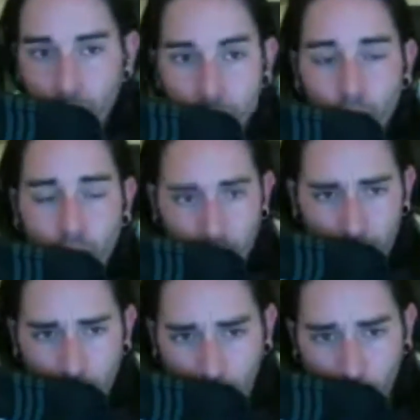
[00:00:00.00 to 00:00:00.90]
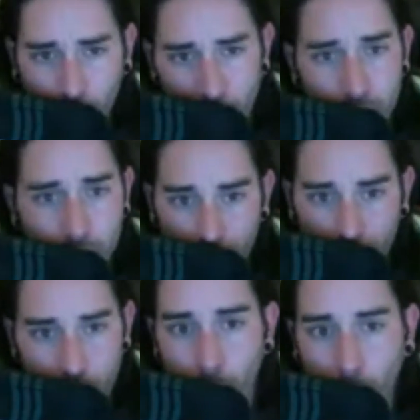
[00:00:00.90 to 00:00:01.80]
and it's a local business here. It's a
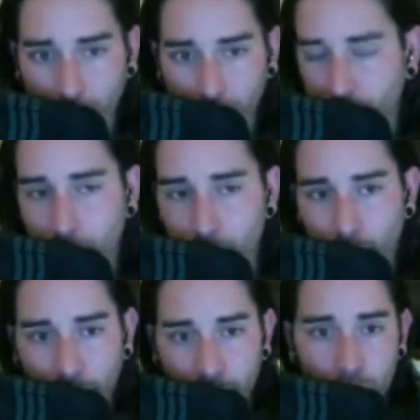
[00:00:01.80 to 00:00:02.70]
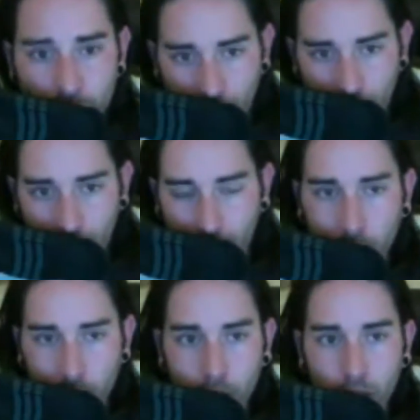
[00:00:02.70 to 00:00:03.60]
small business. They install
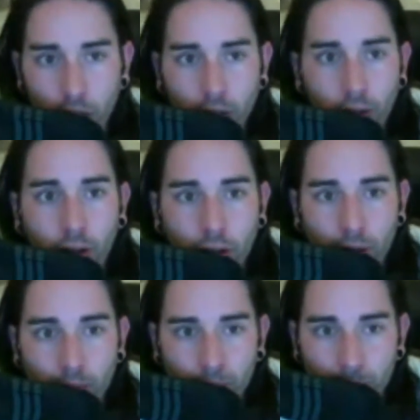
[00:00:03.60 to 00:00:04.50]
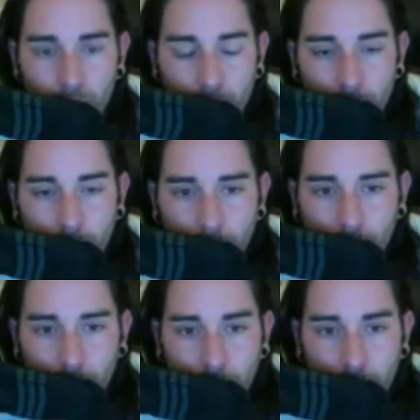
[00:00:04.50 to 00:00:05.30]
kind of